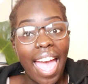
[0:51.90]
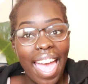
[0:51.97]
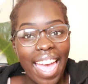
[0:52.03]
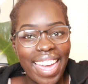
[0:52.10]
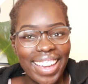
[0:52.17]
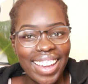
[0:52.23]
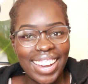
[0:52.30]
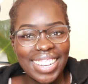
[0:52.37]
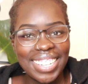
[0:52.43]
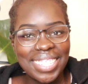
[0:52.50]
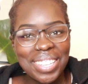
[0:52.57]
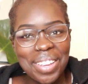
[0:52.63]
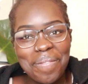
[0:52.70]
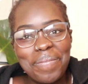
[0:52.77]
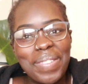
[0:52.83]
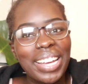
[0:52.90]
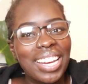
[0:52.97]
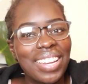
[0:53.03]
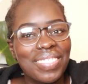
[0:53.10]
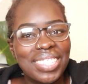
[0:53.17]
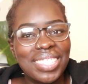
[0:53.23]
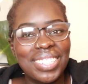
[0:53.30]
Hey guys, my
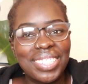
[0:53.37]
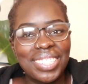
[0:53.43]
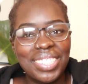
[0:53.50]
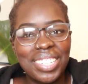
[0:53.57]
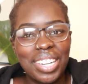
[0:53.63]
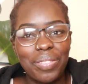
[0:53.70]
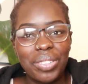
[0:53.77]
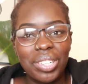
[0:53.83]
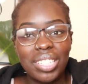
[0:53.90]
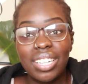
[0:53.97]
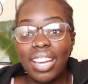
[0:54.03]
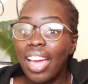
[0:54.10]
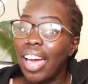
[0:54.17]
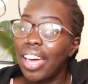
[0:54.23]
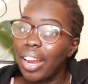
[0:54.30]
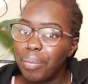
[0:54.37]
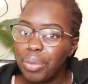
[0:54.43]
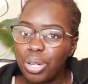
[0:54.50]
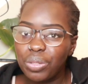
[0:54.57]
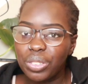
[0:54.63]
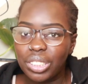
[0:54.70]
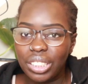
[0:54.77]
name is nursenyamouch and I'm an
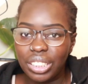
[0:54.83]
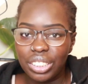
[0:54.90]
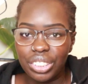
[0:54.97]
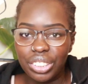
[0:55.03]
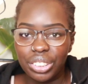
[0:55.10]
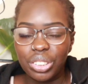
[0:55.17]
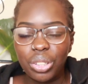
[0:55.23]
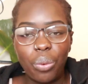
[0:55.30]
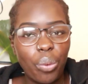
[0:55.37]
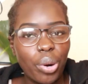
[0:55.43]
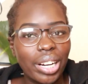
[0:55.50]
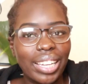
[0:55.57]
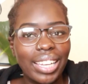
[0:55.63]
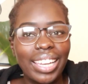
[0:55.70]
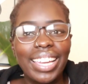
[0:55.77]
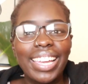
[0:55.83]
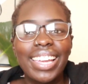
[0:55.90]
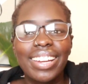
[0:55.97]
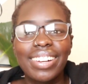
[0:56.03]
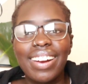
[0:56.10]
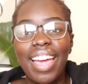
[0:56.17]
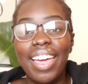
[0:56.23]
overseas nurse working
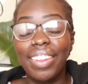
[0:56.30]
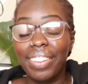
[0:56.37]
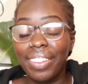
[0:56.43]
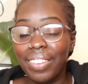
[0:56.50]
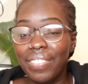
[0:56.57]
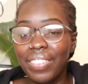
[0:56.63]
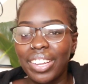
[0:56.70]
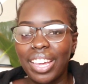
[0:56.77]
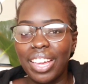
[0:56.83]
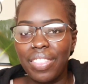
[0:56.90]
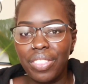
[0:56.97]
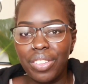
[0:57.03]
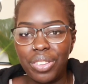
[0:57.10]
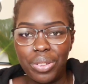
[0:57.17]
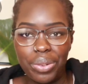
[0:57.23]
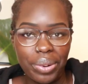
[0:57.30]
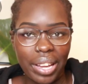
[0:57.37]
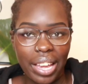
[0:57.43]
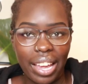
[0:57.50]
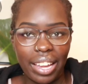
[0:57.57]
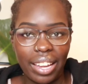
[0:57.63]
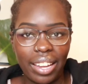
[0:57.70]
here and living in the
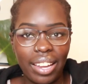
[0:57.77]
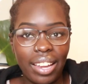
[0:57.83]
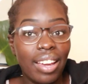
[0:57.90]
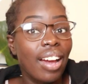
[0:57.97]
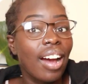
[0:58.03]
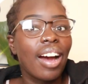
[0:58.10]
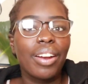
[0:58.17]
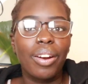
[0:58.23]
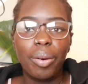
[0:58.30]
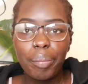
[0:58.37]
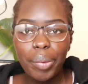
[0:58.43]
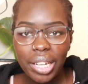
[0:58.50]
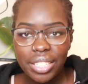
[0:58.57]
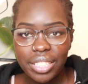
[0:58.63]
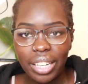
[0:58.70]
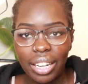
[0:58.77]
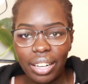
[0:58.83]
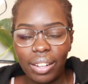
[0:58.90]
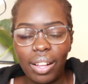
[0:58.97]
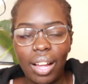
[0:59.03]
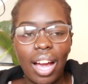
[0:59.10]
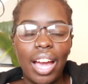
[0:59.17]
UK. And on my
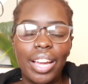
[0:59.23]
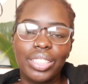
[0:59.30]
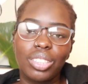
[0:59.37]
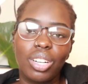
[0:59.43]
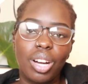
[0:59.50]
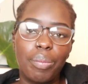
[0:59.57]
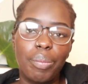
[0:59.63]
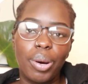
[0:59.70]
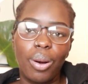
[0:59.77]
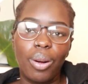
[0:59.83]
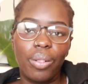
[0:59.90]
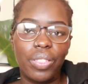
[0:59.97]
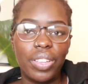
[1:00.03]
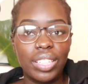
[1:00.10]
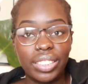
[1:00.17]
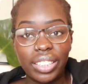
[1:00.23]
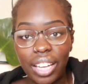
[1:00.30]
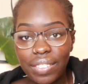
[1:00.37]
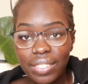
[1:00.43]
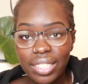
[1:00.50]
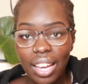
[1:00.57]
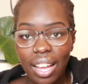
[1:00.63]
channel, I talk about all things
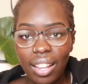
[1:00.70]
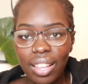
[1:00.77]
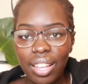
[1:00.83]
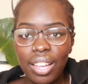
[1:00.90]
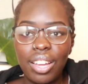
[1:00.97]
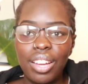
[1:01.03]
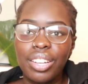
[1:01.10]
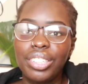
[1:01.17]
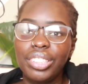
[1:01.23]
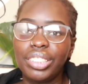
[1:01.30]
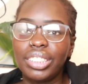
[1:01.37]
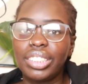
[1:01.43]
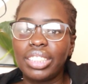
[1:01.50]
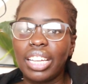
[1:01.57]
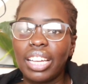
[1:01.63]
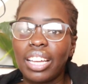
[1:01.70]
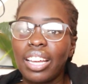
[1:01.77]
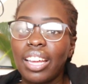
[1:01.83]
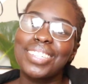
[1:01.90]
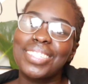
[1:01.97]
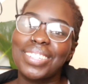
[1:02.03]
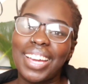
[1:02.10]
lifestyle, nursing.
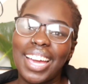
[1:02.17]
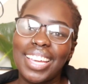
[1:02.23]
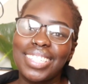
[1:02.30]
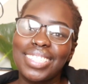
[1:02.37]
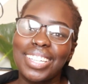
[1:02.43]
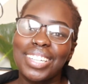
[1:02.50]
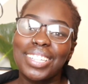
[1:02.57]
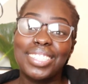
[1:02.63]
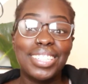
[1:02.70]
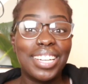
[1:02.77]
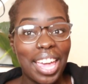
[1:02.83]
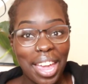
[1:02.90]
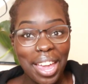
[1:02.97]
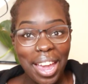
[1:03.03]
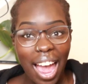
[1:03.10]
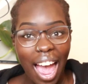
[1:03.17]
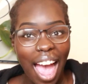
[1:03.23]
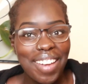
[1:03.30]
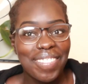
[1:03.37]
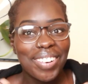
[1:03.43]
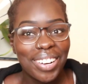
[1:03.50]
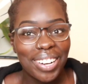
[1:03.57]
So guys, today
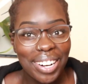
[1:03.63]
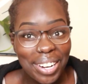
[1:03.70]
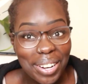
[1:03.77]
I've got a